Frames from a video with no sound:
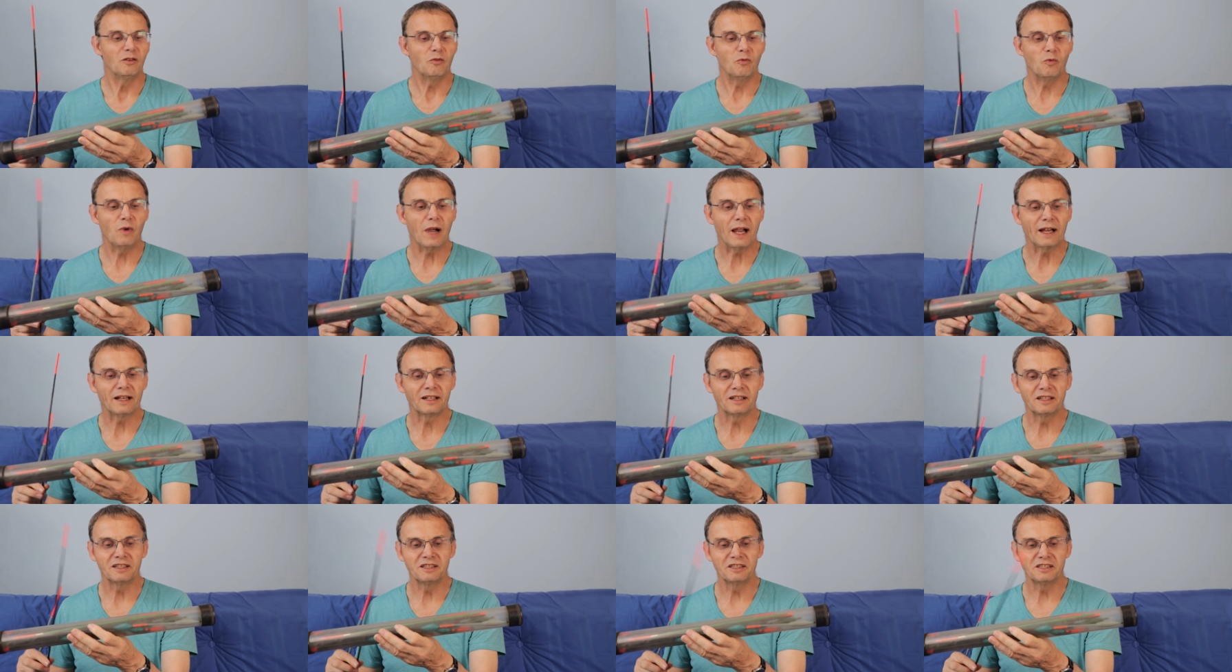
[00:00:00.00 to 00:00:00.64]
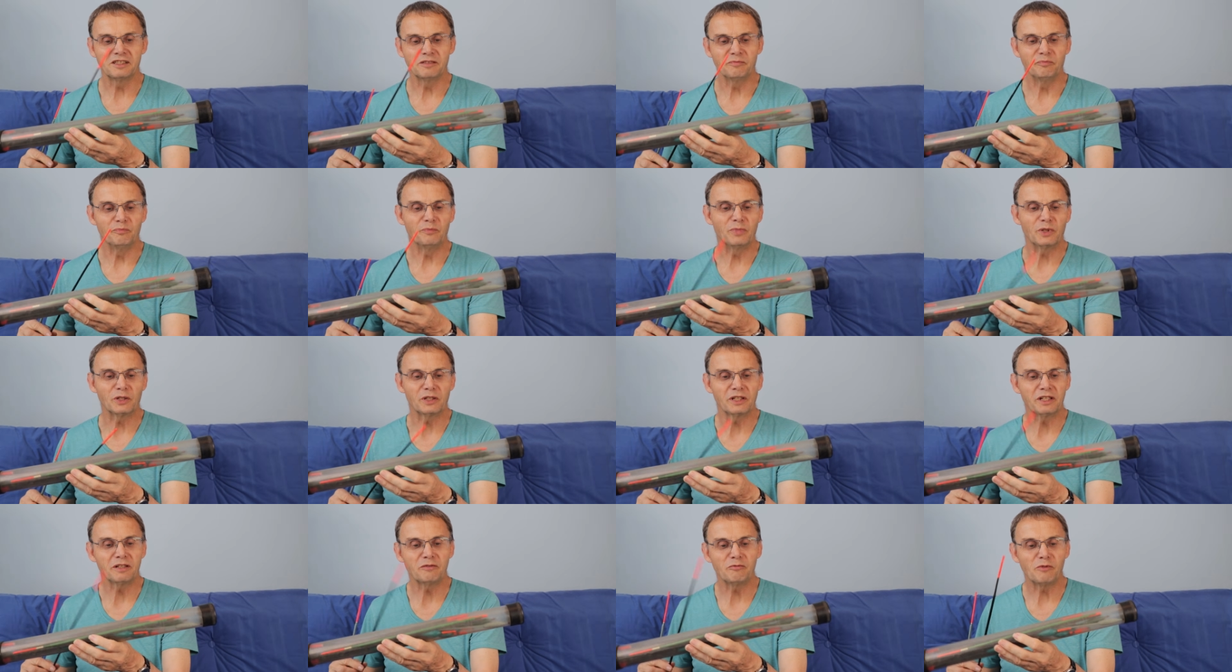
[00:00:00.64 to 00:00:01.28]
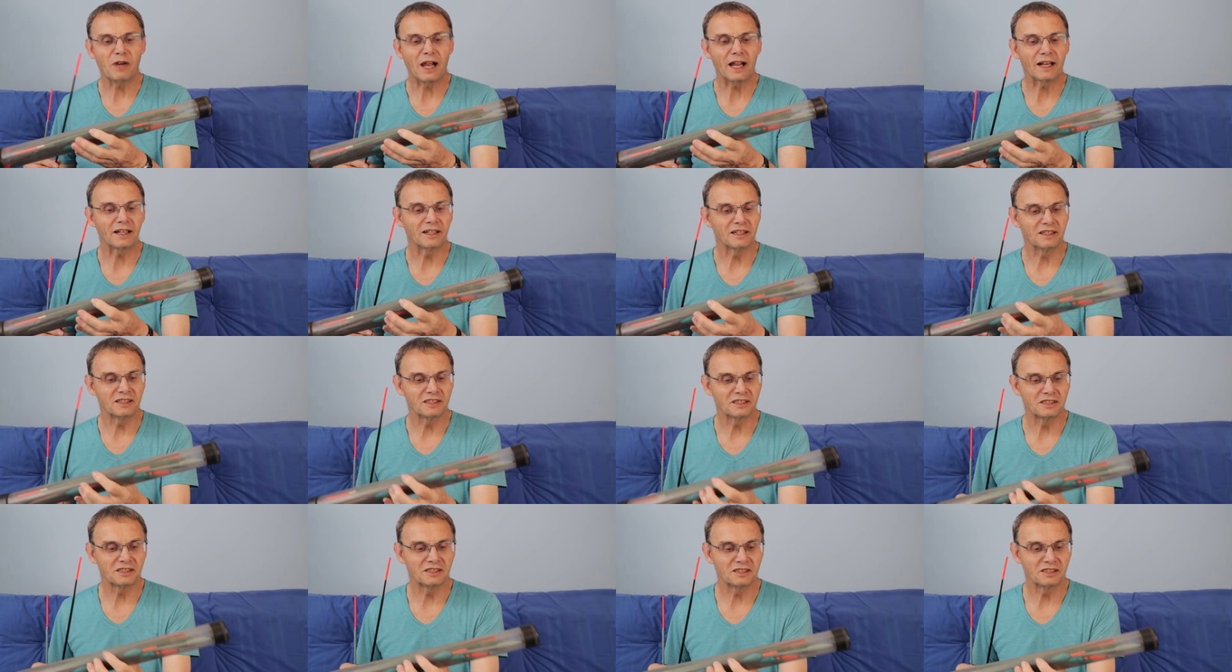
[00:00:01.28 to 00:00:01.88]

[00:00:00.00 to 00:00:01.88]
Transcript: wagglers and bodied wagglers.